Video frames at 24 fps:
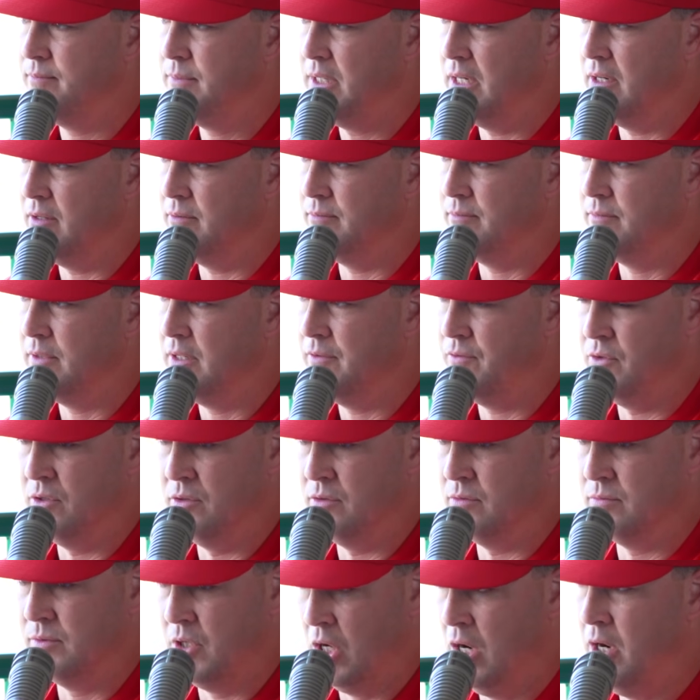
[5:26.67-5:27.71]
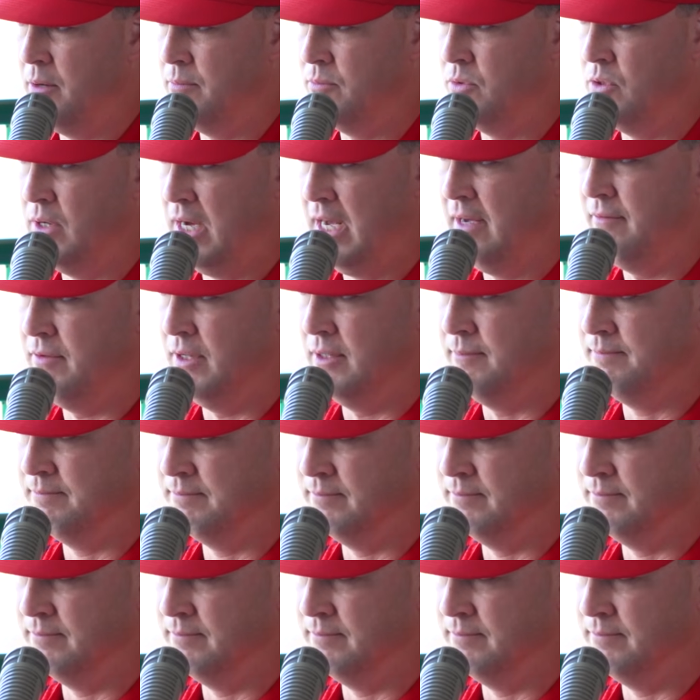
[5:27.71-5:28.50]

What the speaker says: If you'll come, we'll have you."